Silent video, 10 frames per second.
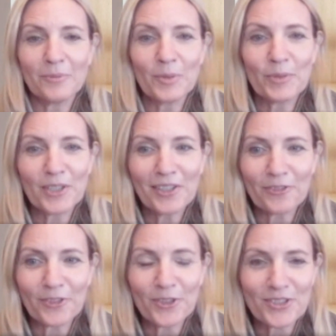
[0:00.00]
We put on the
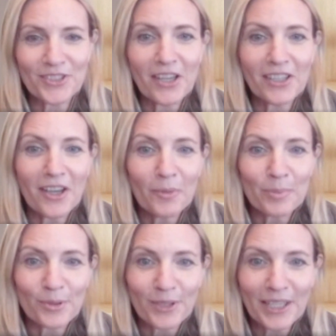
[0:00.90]
first .com
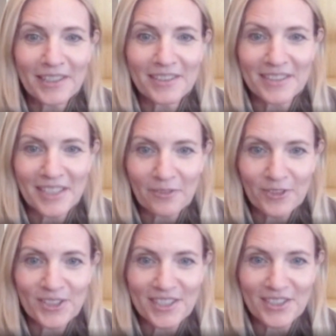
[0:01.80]
parade in San
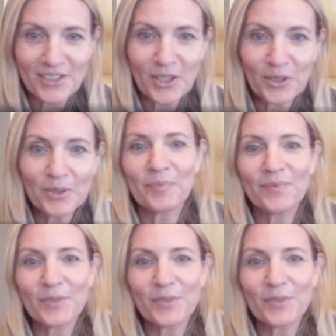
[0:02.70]
Francisco.